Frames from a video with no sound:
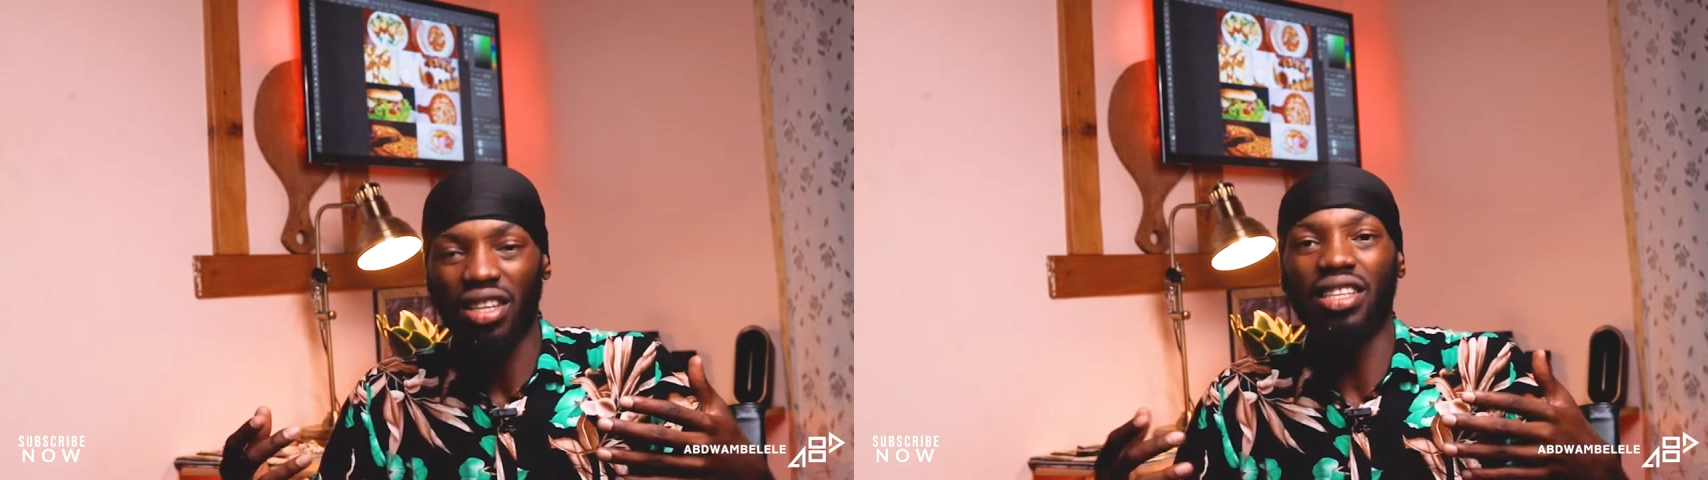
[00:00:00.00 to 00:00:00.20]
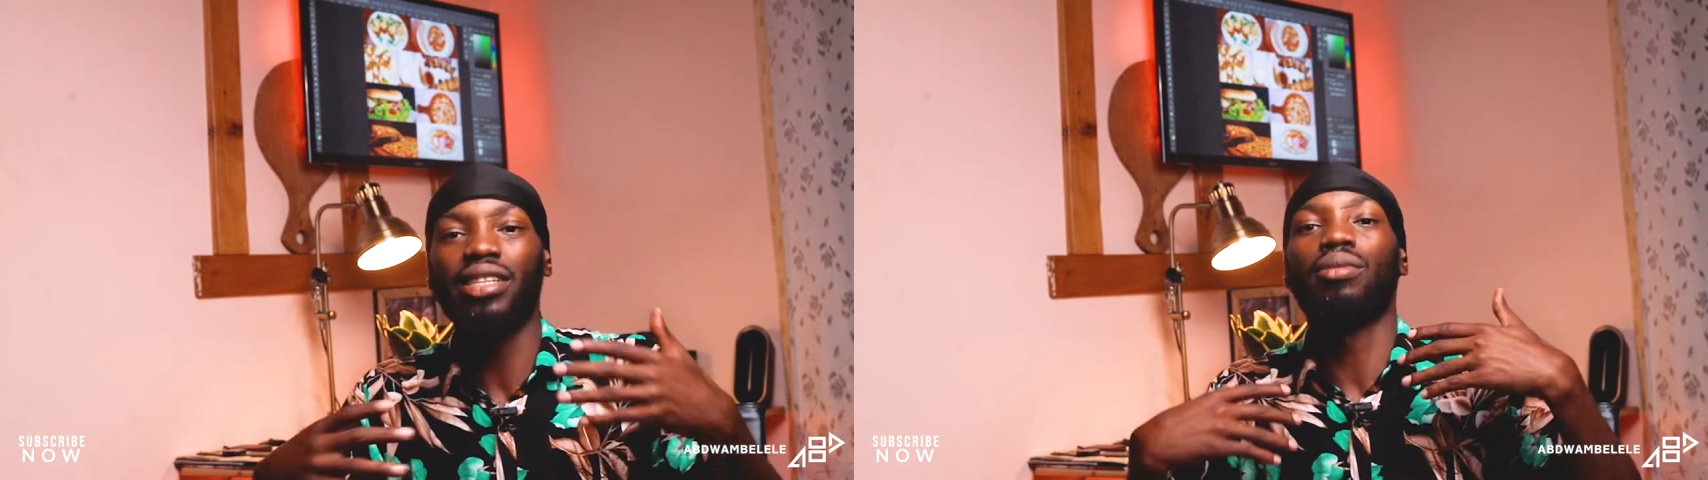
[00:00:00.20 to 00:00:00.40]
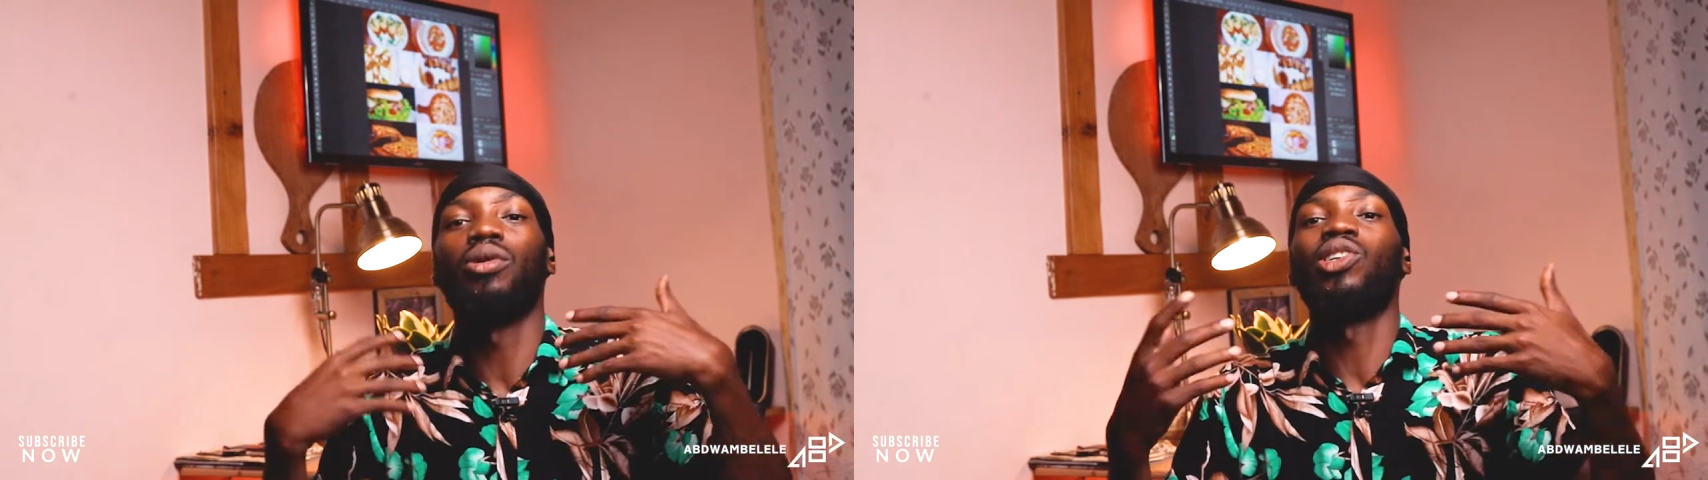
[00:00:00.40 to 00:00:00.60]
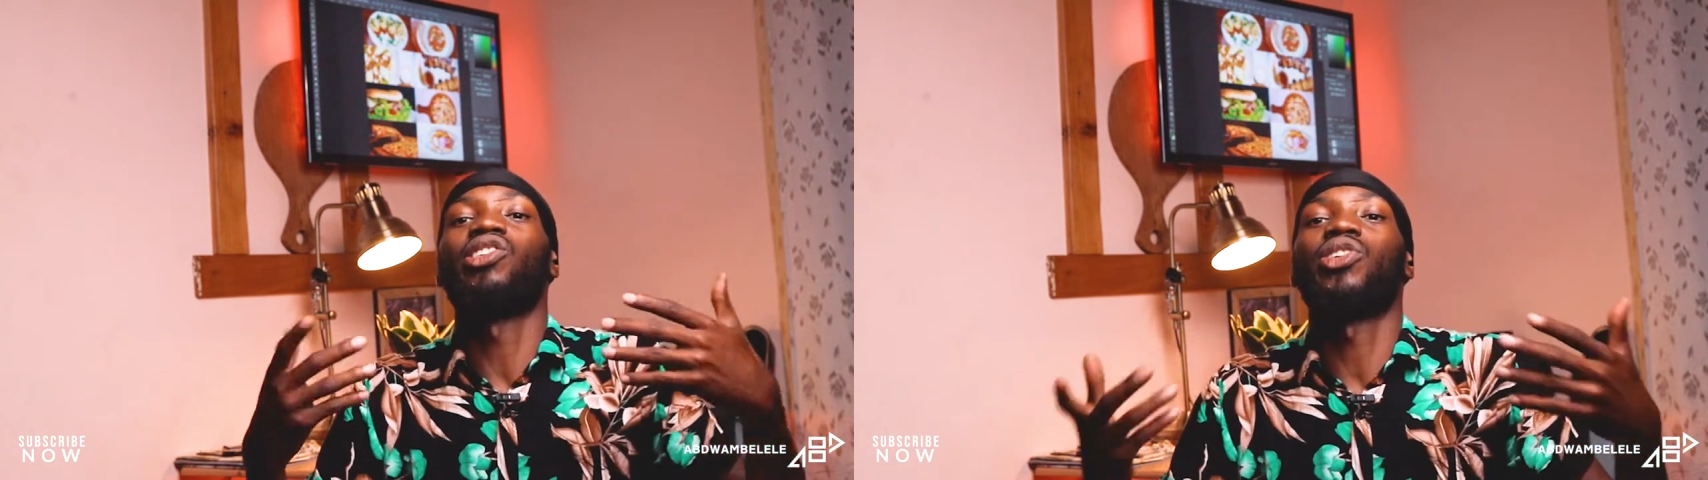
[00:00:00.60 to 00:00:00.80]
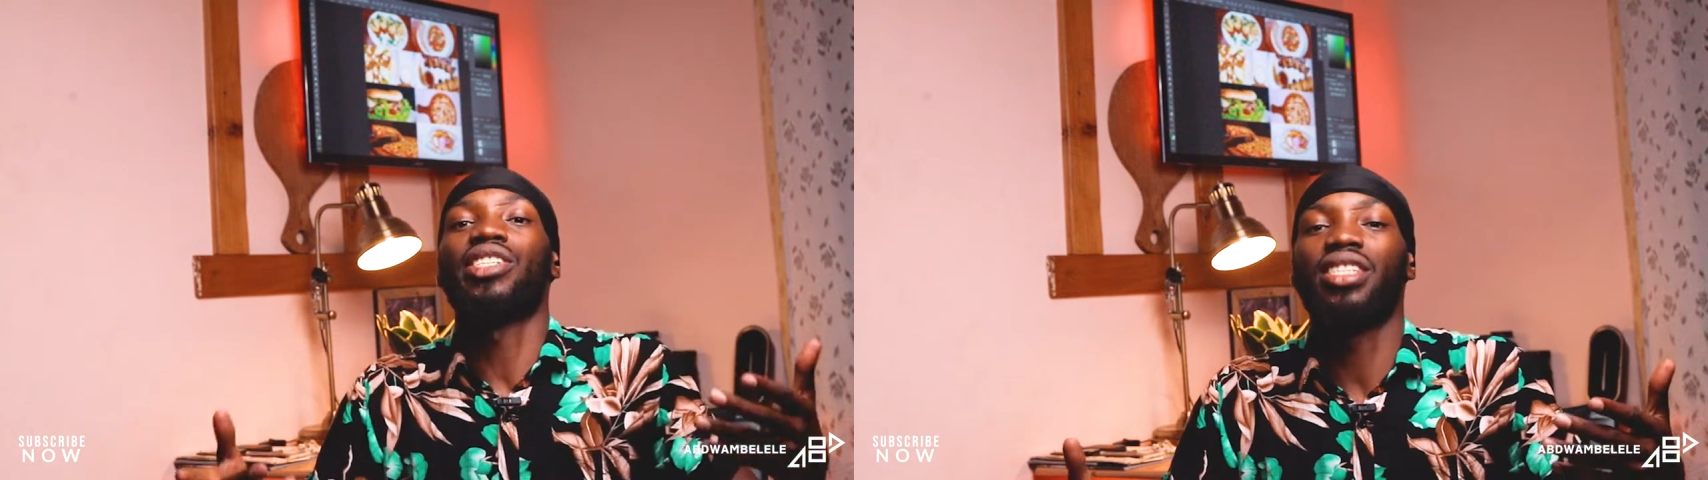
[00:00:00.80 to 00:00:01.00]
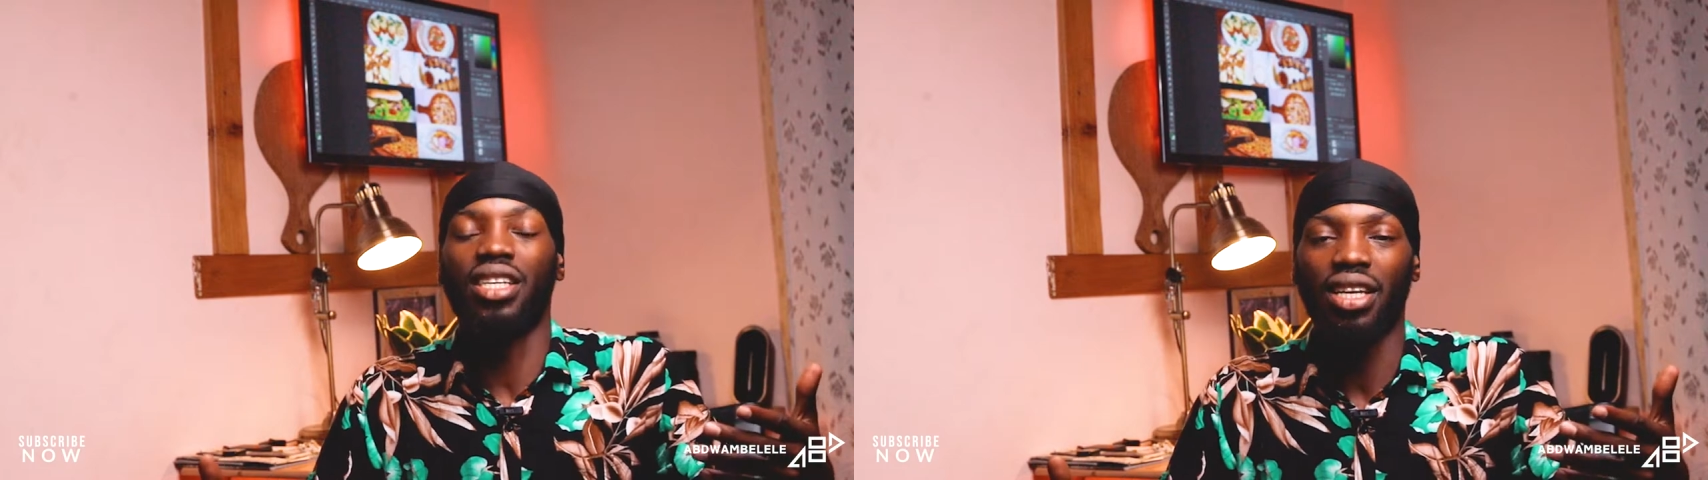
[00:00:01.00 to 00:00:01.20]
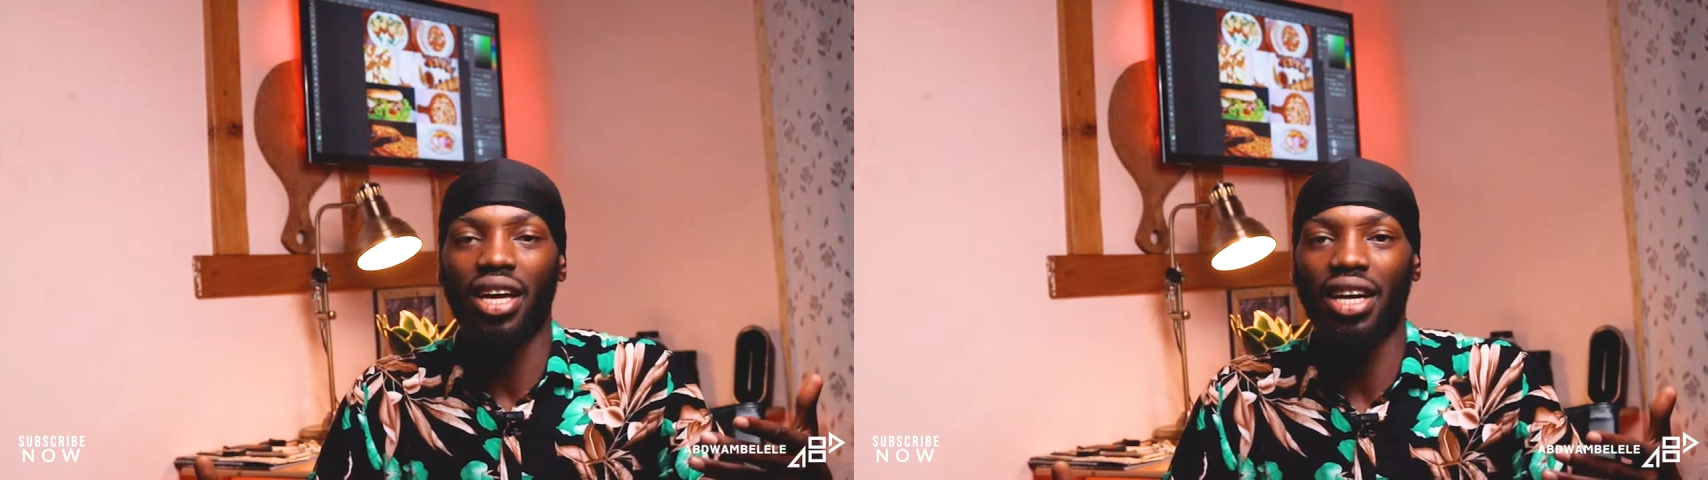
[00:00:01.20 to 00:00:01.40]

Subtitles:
little more interesting?